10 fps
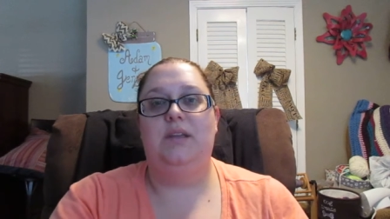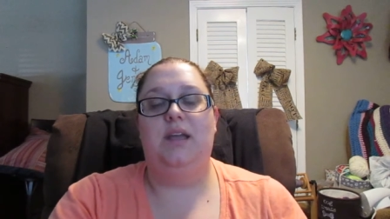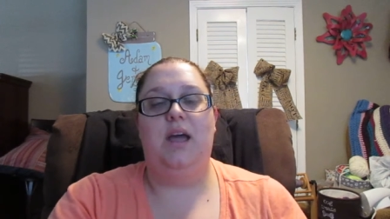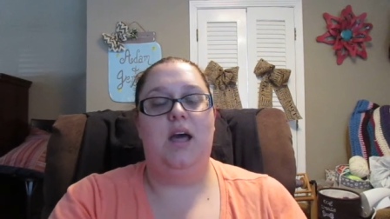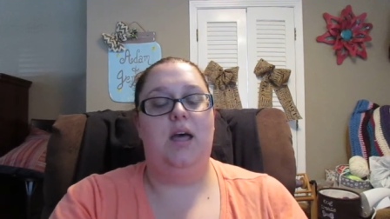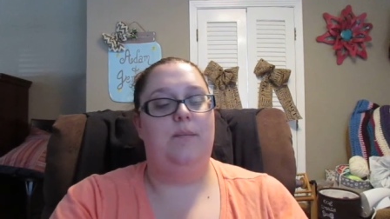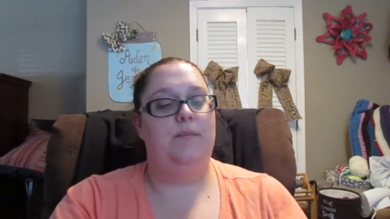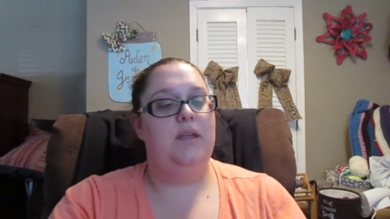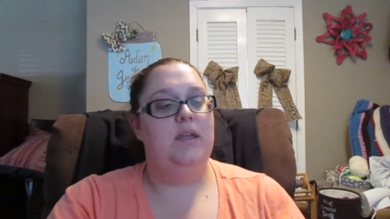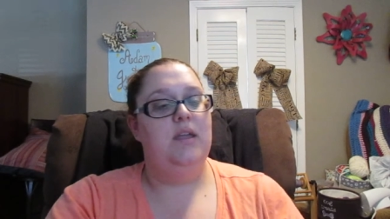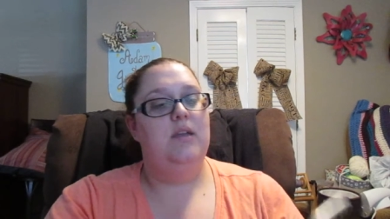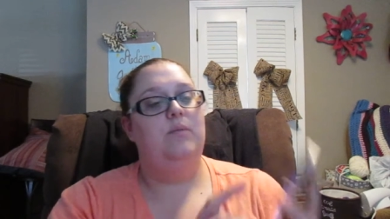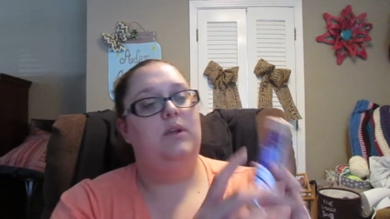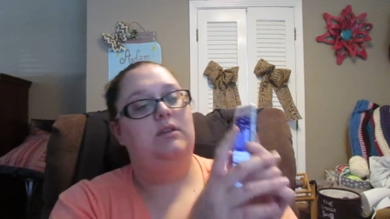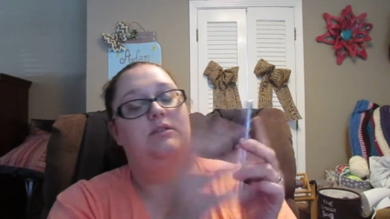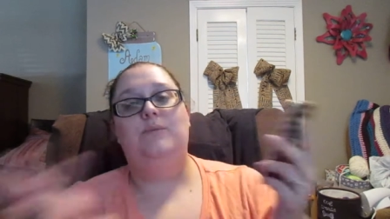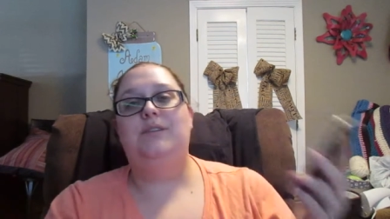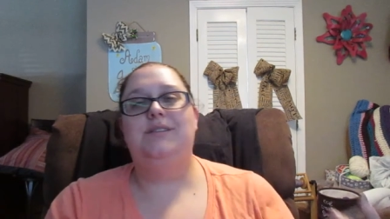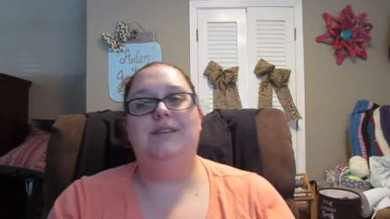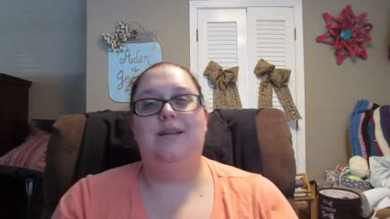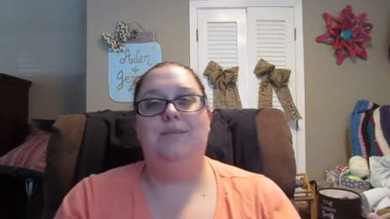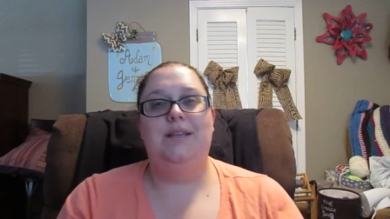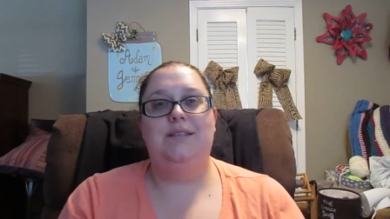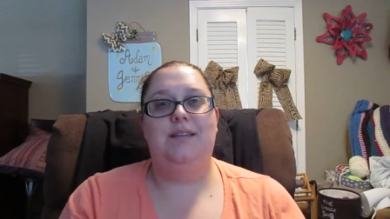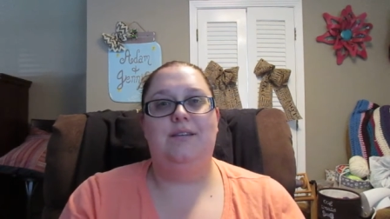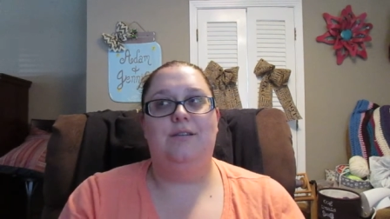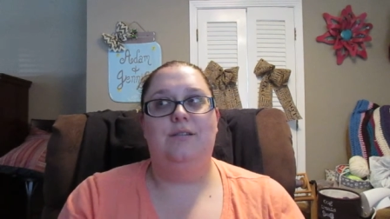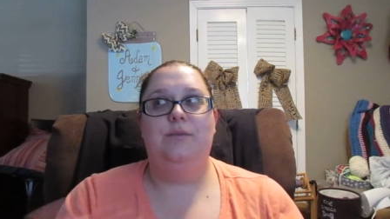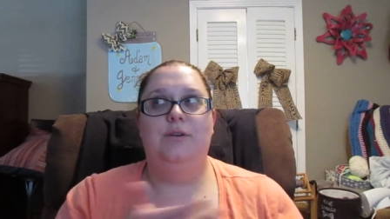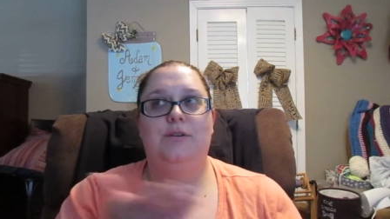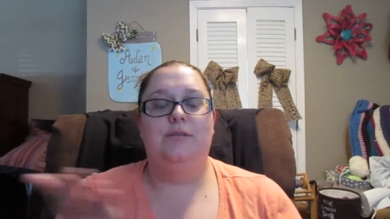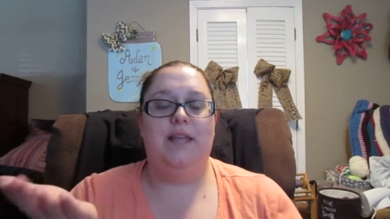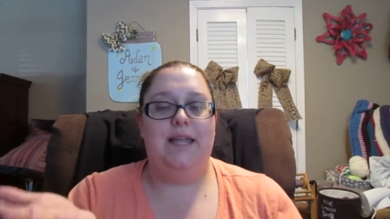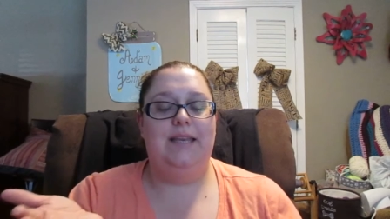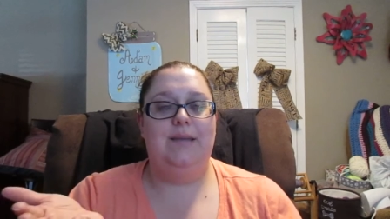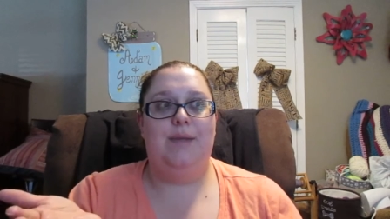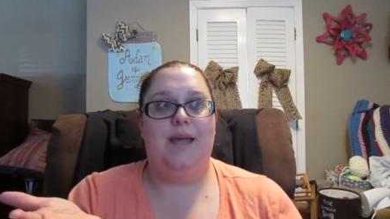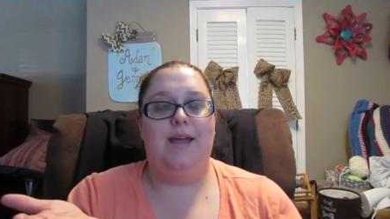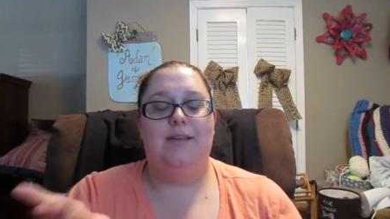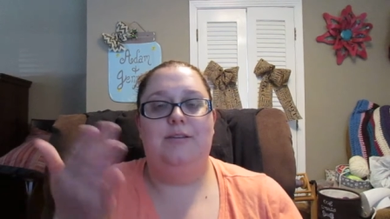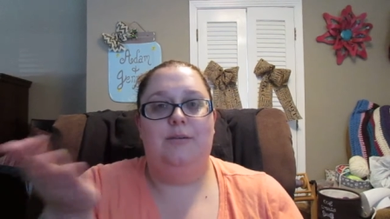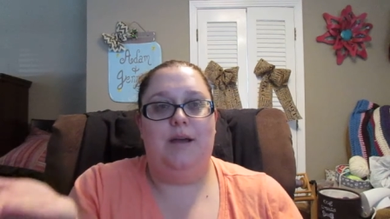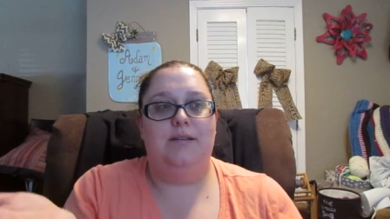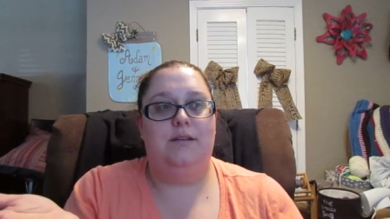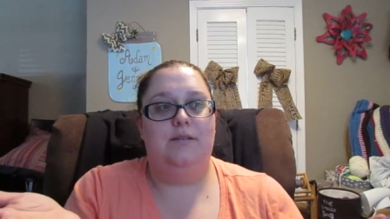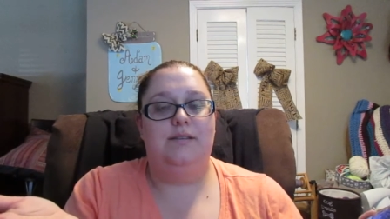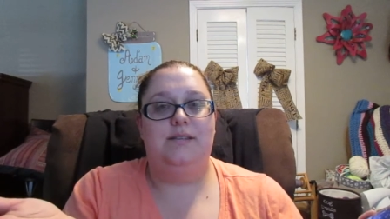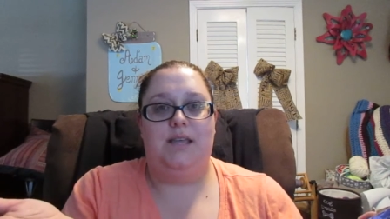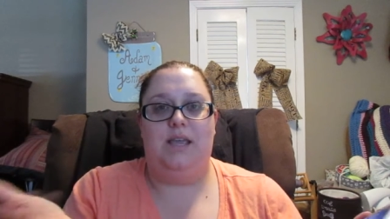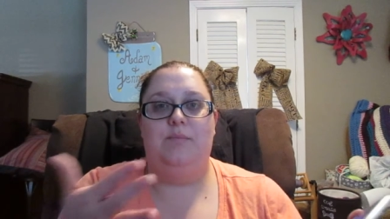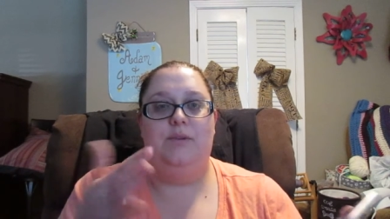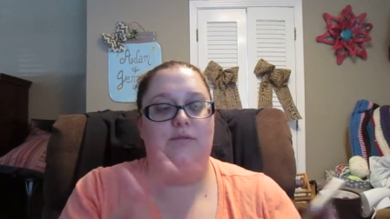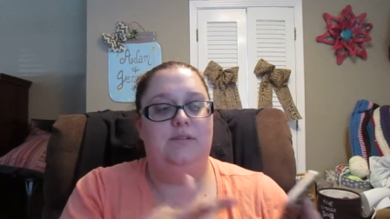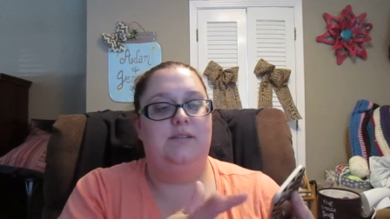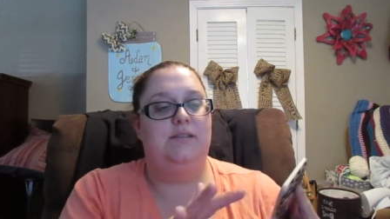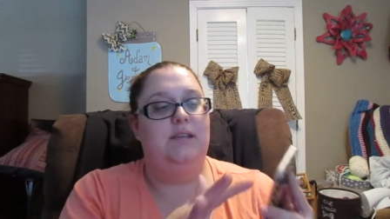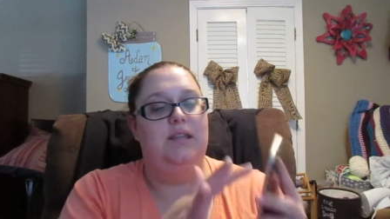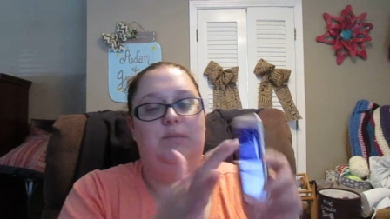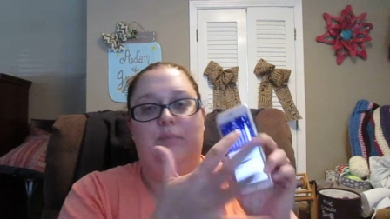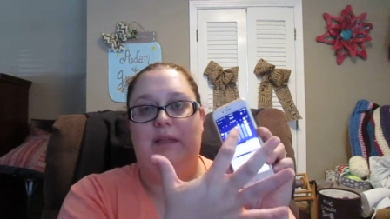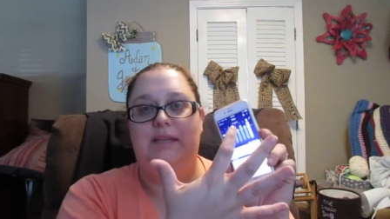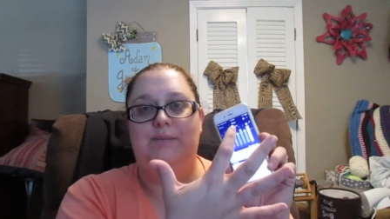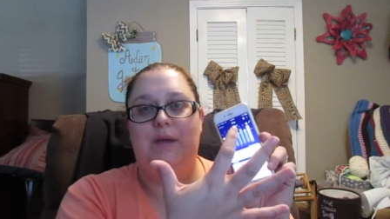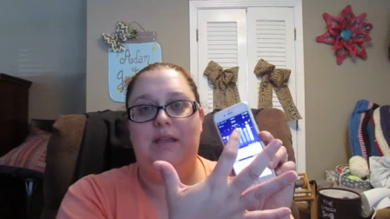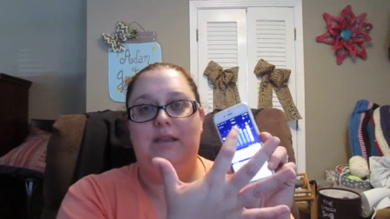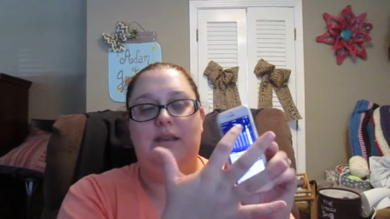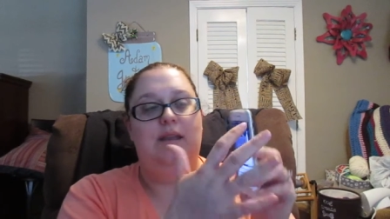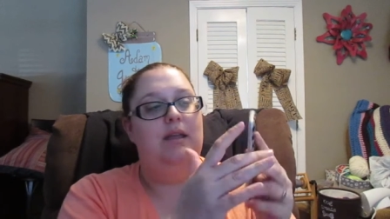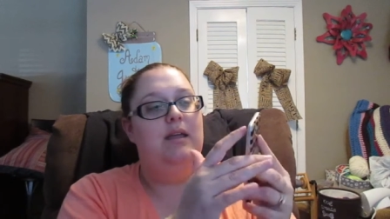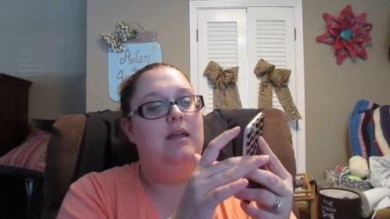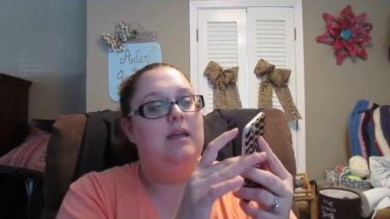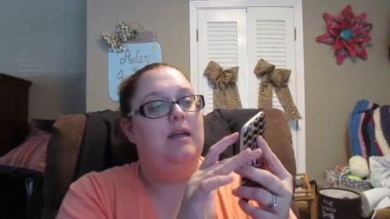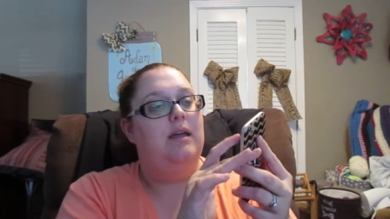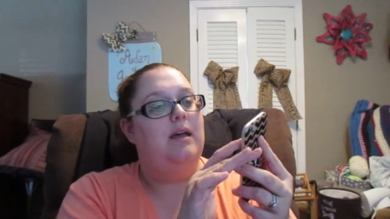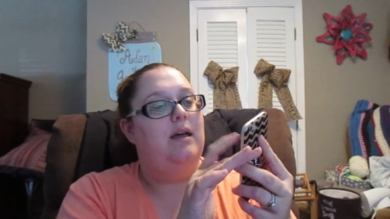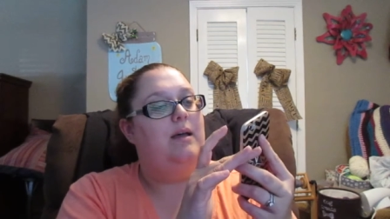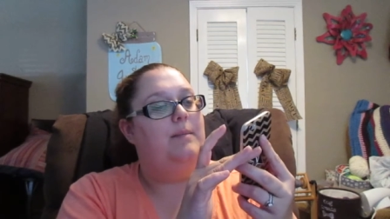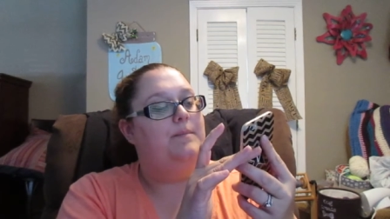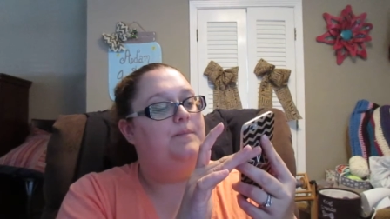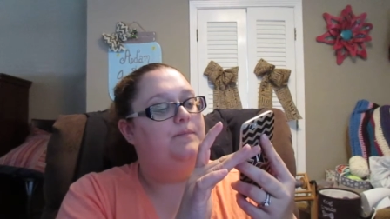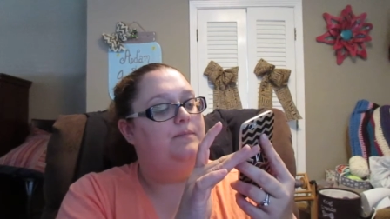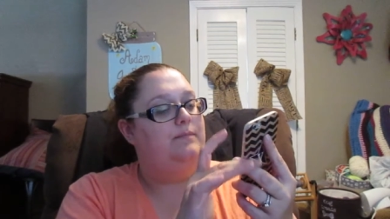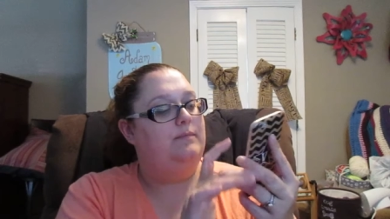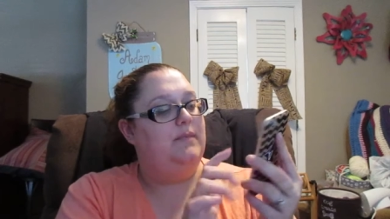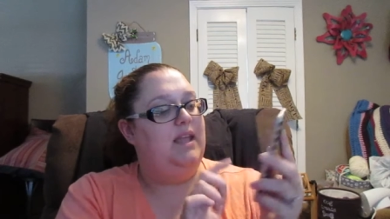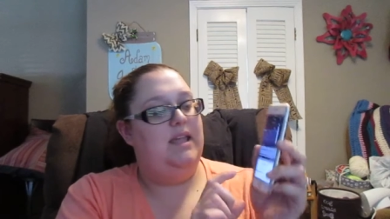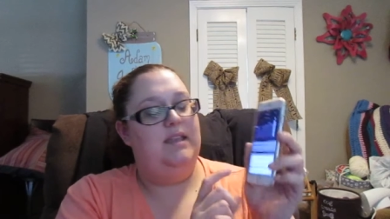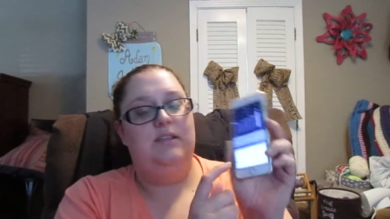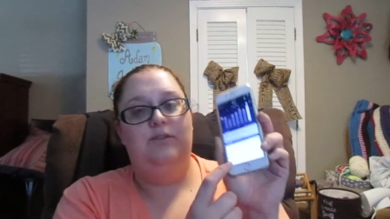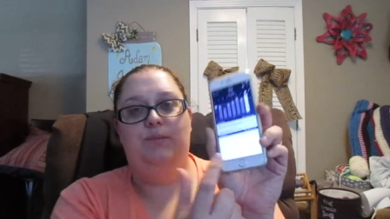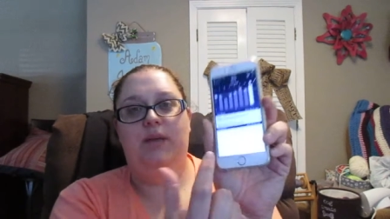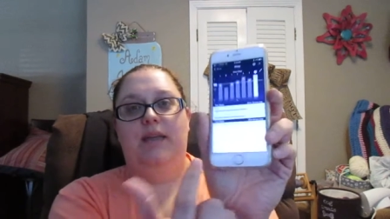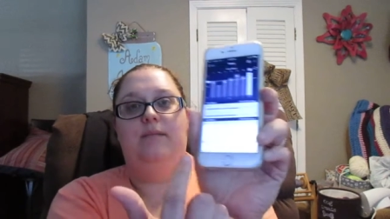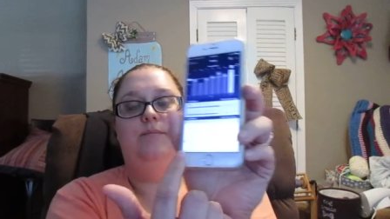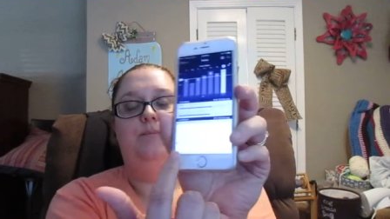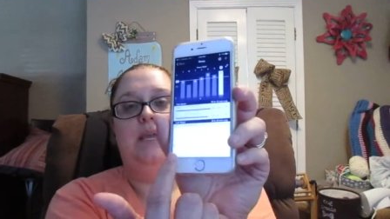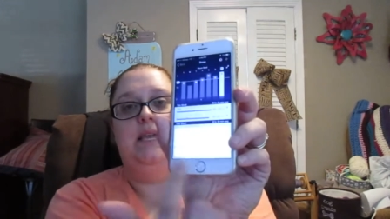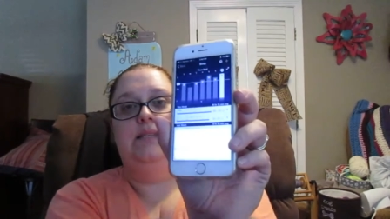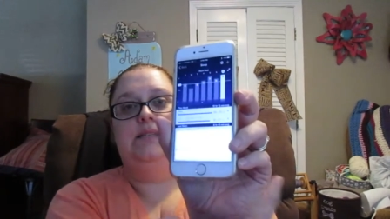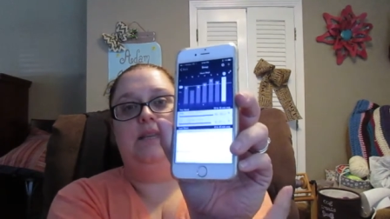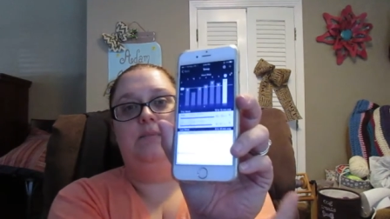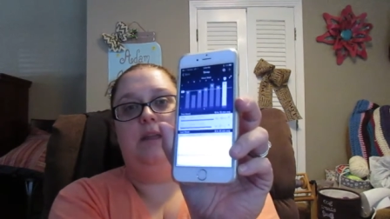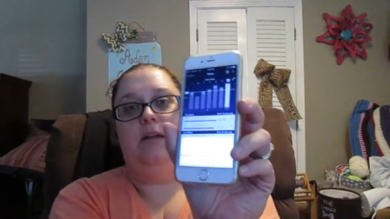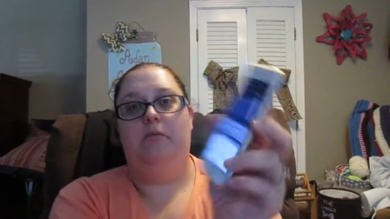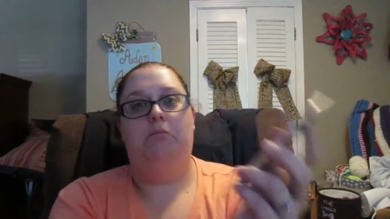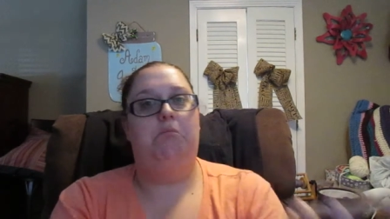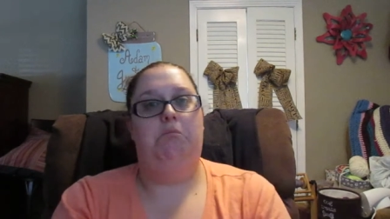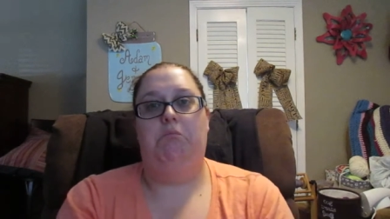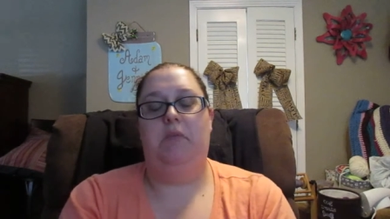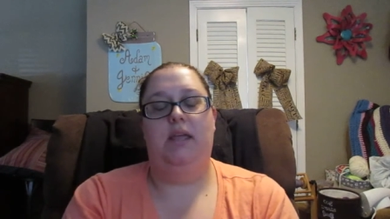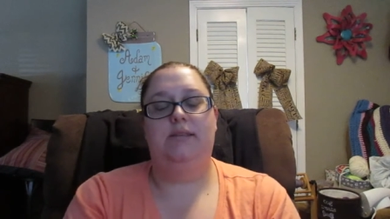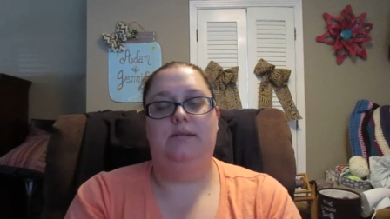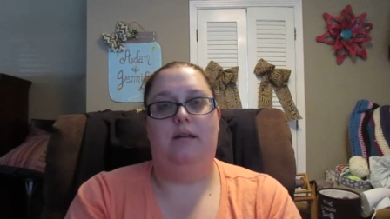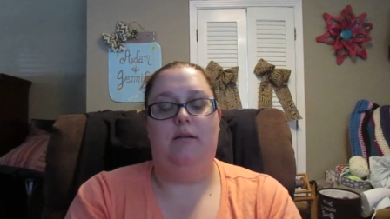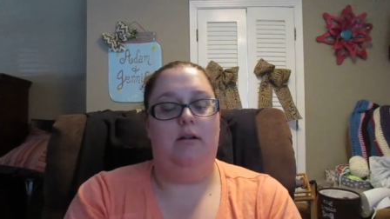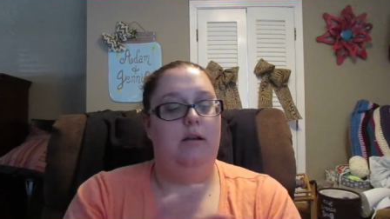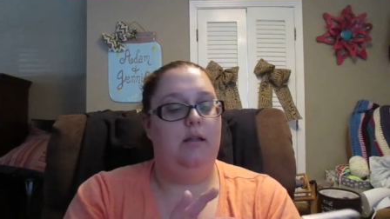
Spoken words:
What you do, which is not a big deal. You're laying in bed, you're about to go to sleep. You just hit the plus button, and you hit begin sleep now. It's not hard.